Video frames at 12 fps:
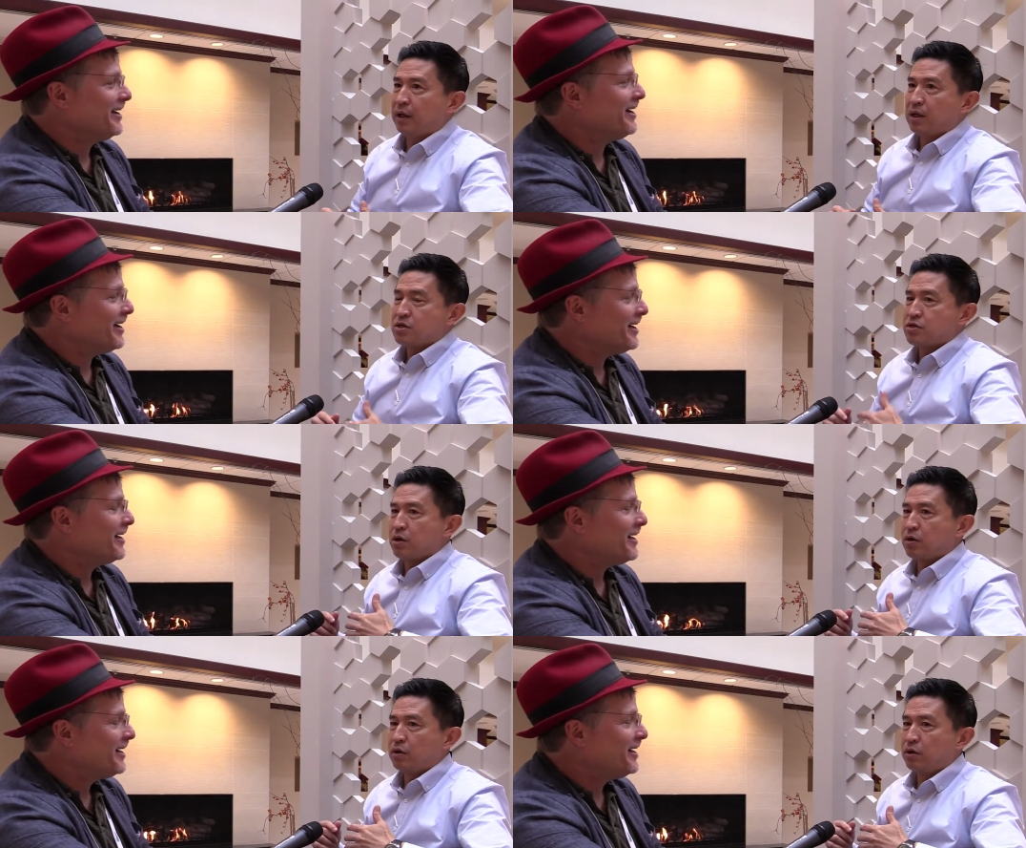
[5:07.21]
Speaker 1: Yeah.
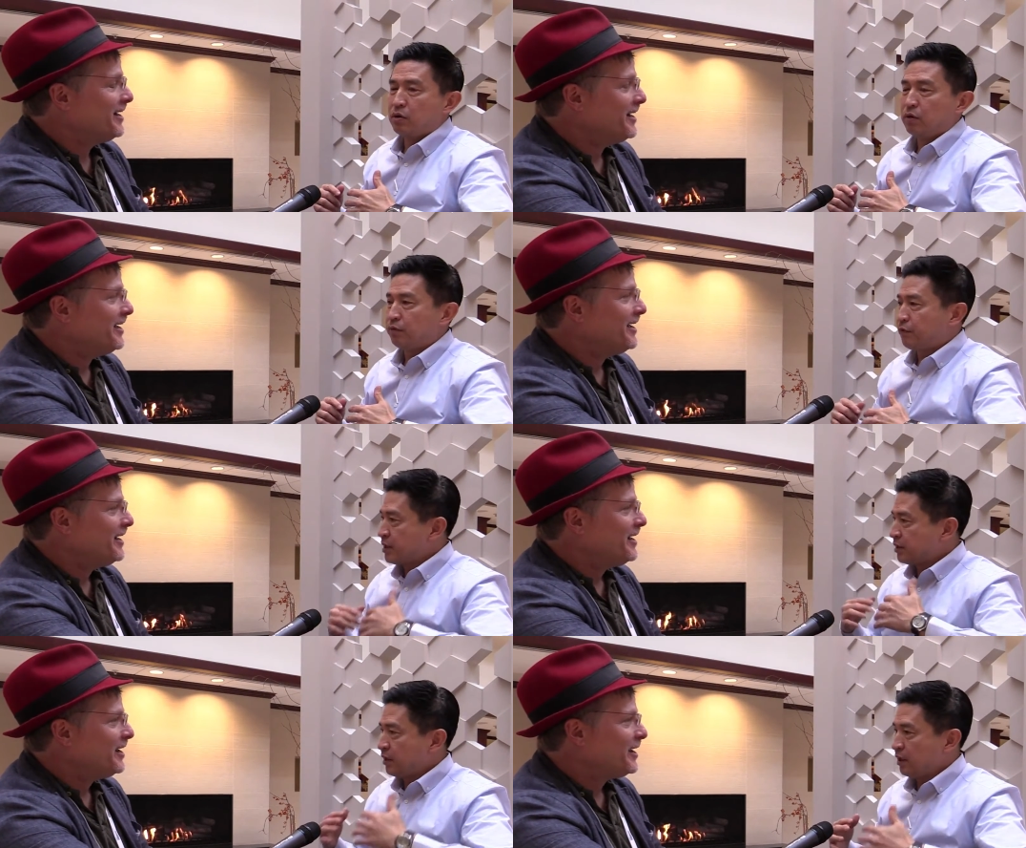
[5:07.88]
So you
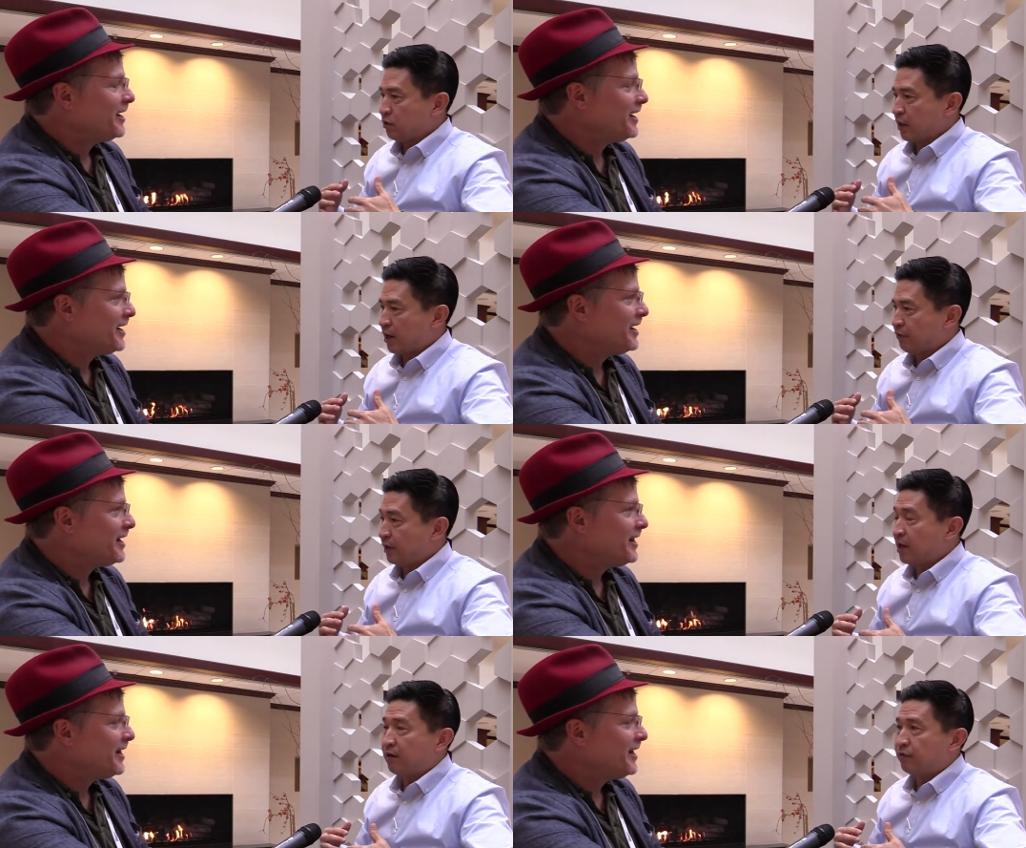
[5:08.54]
first need to
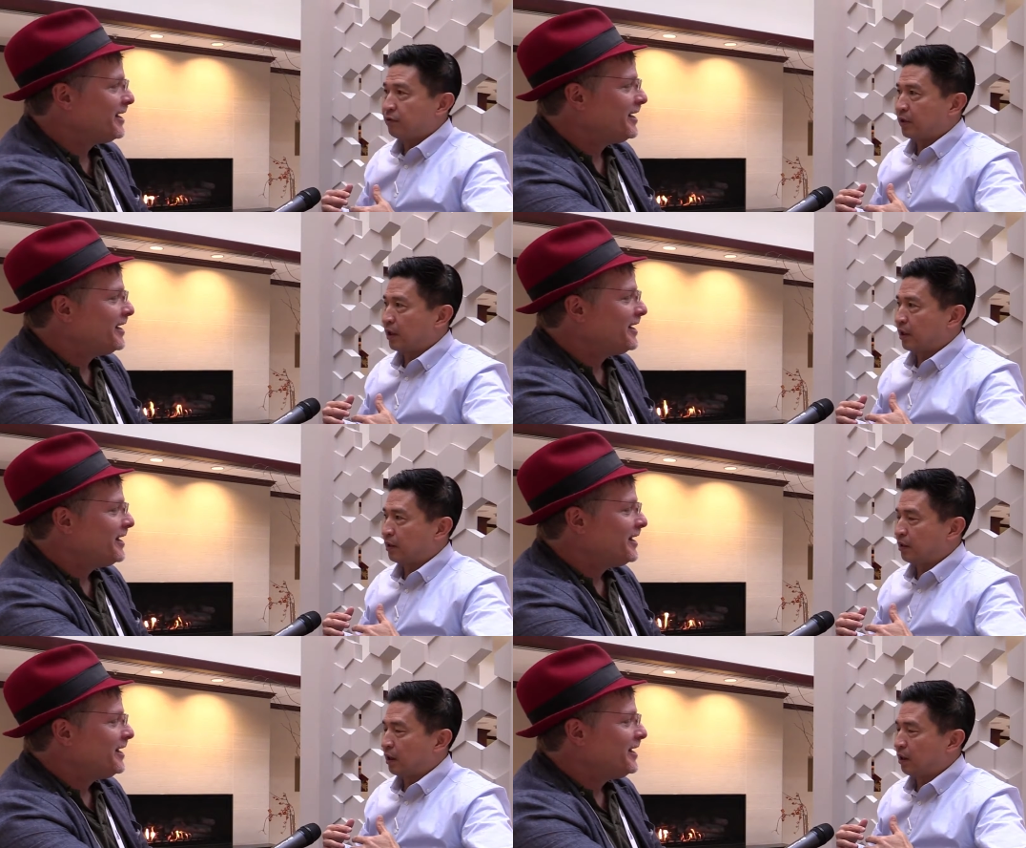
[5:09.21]
have enough uh,
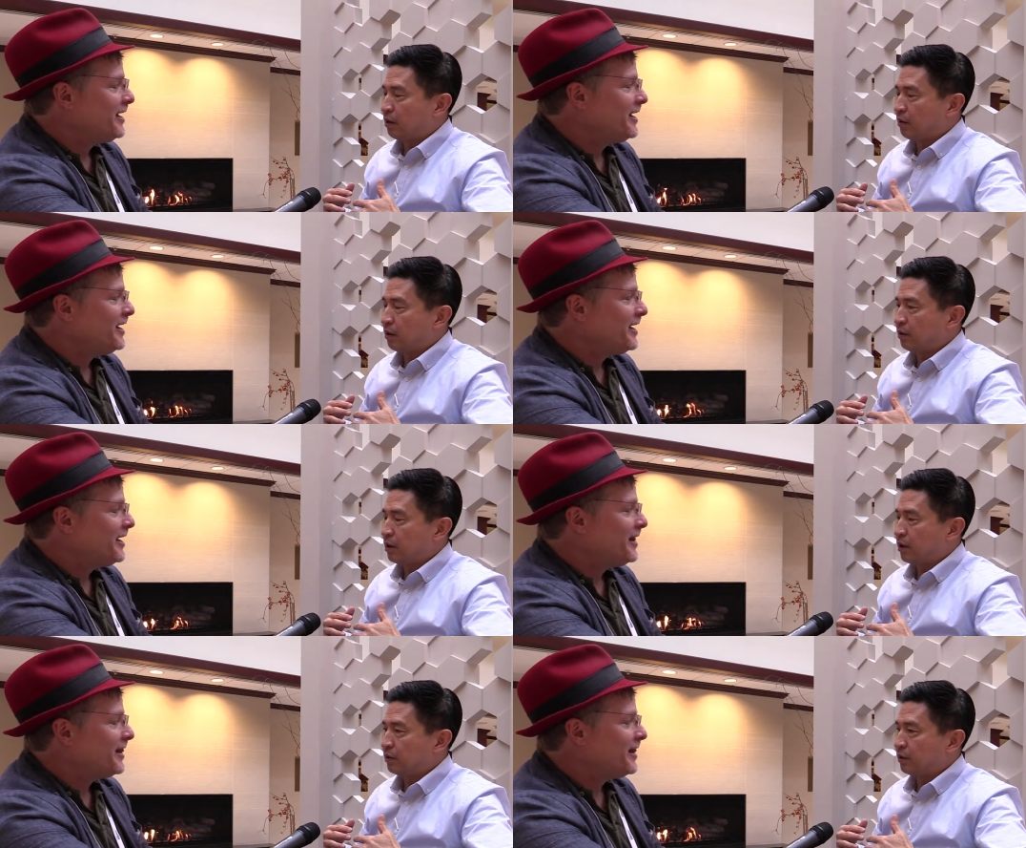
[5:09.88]
uh, uh,
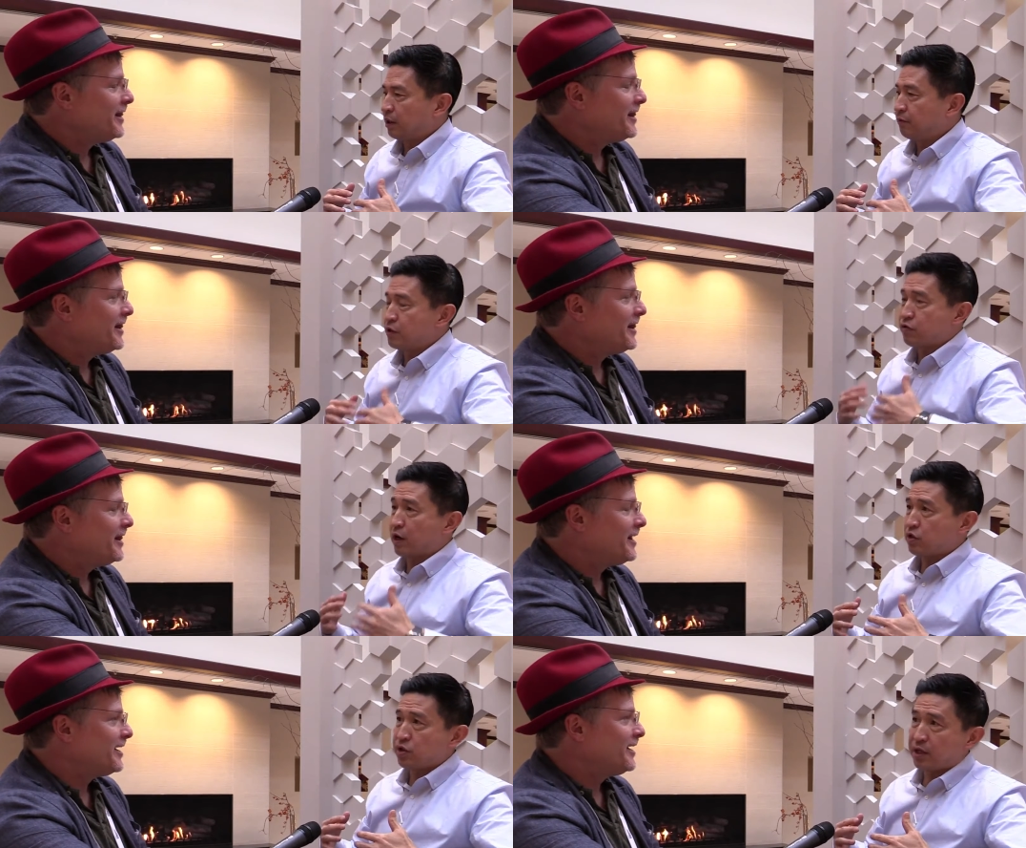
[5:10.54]
uh
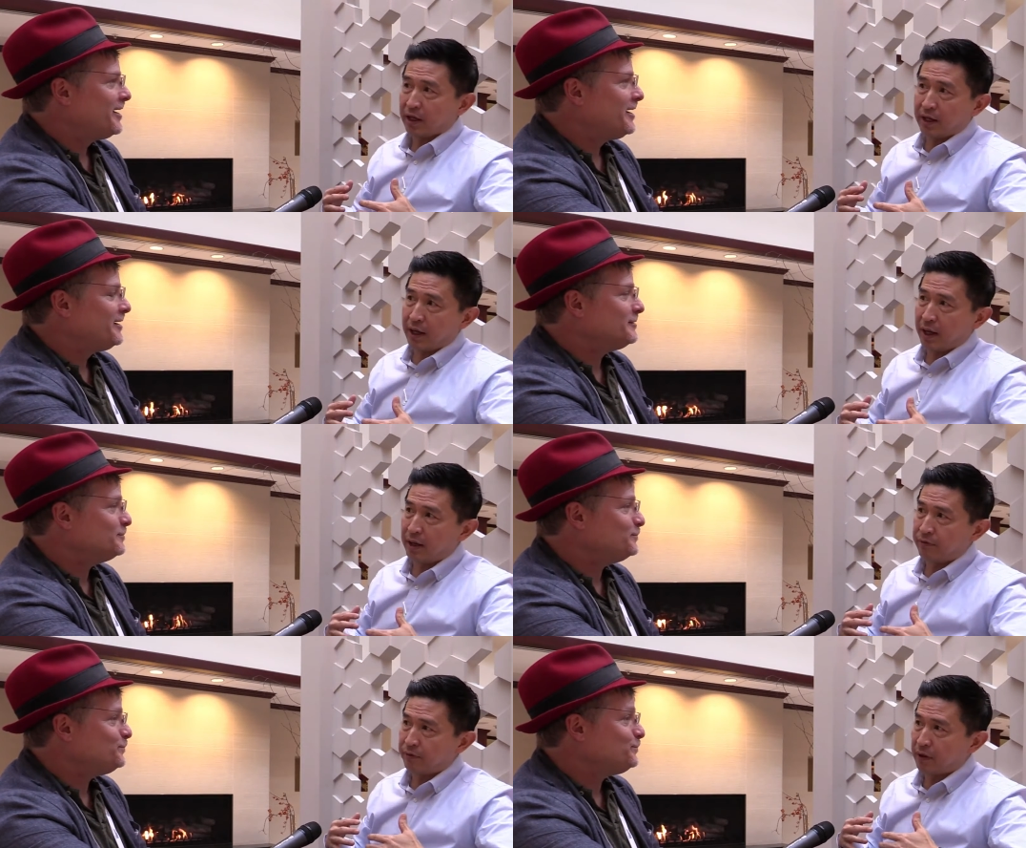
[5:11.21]
infrastructure that can
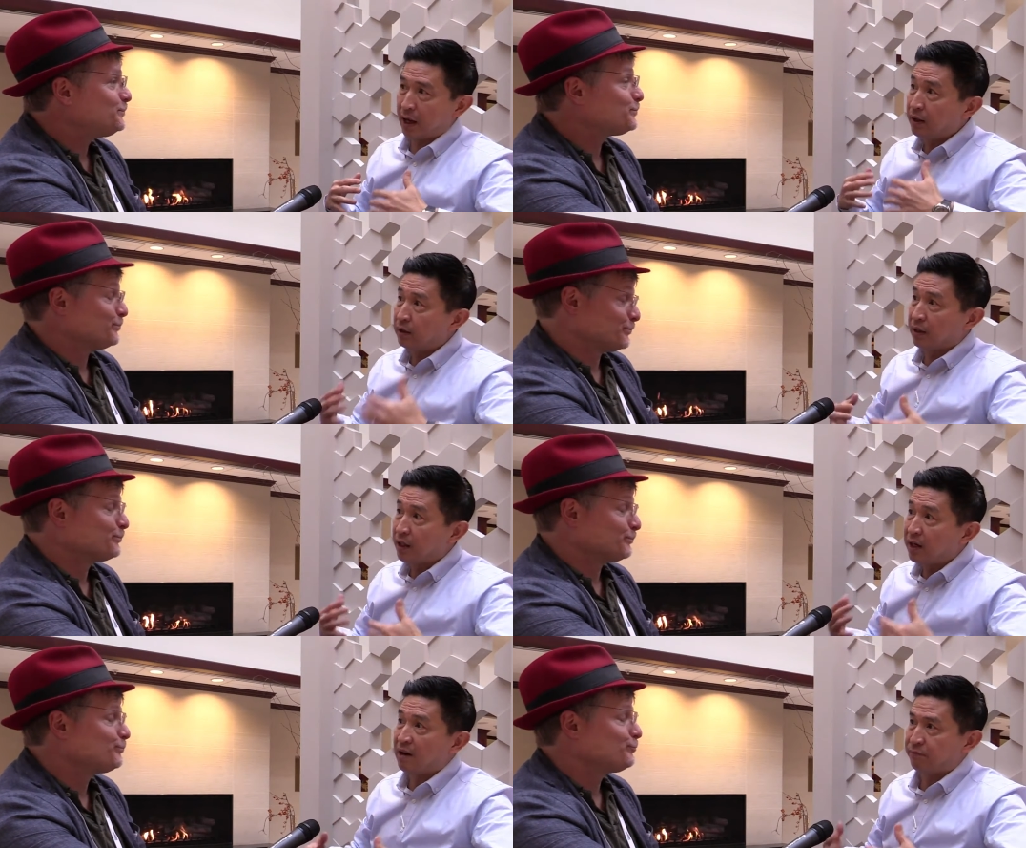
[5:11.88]
have, handle
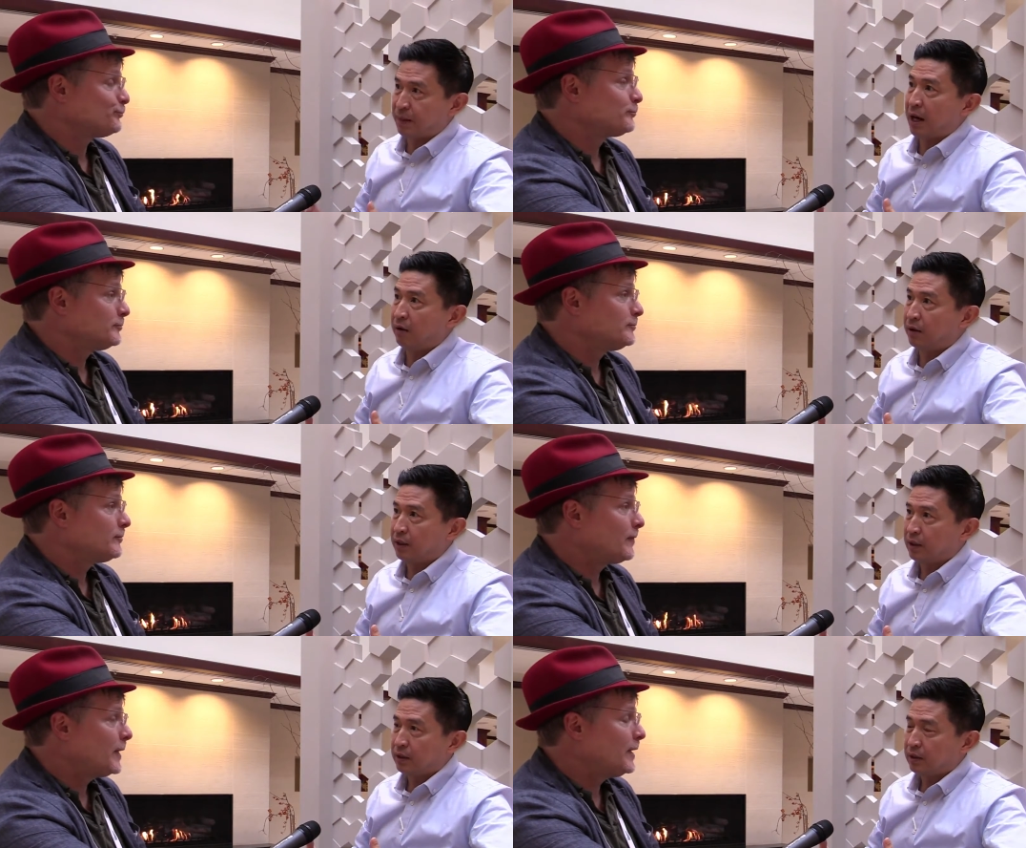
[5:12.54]
enough
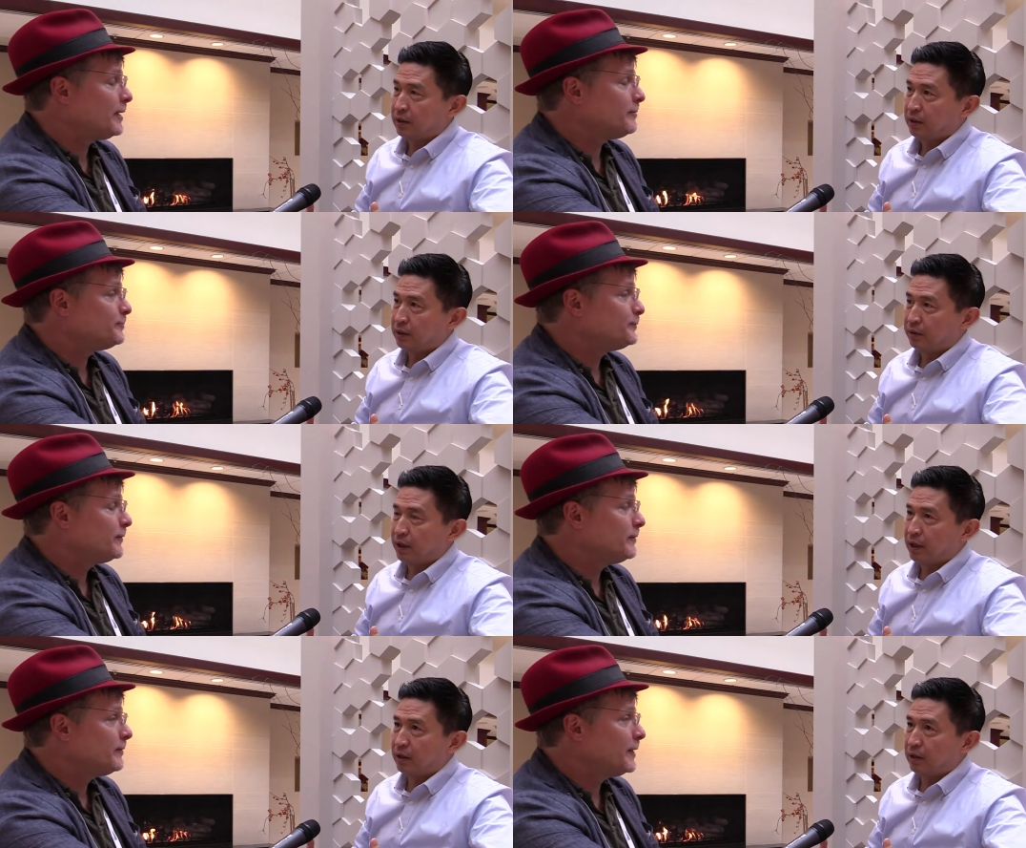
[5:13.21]
power
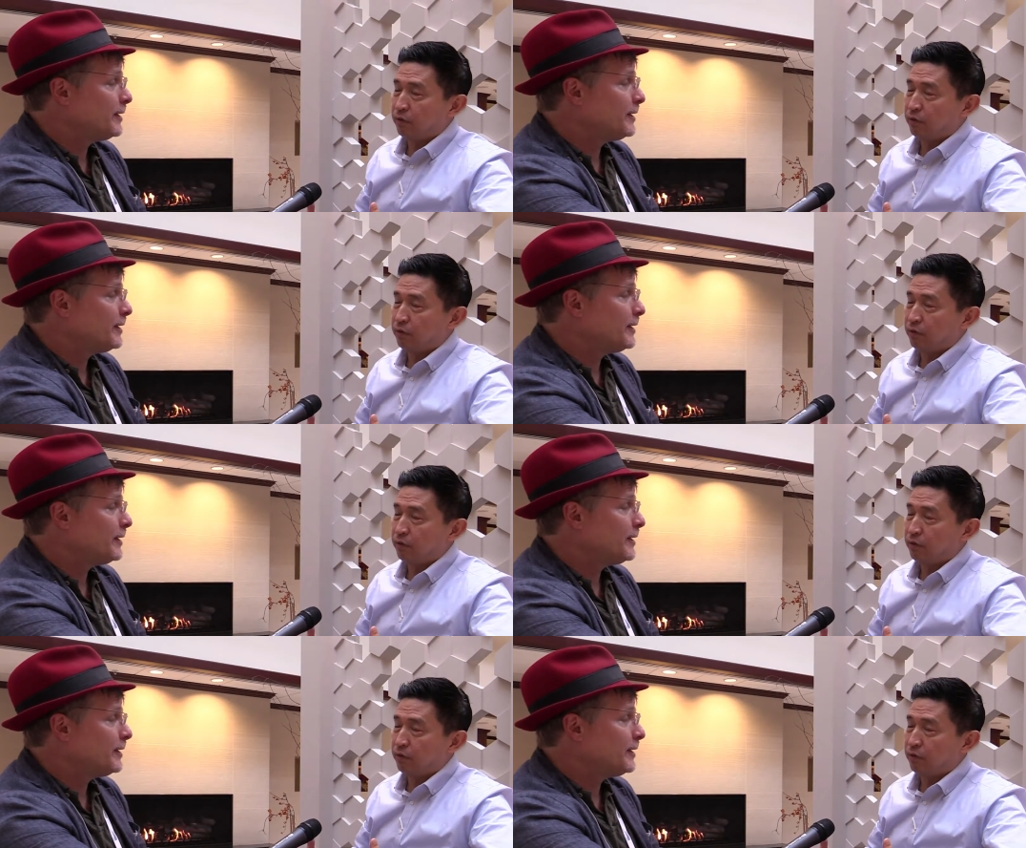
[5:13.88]
right?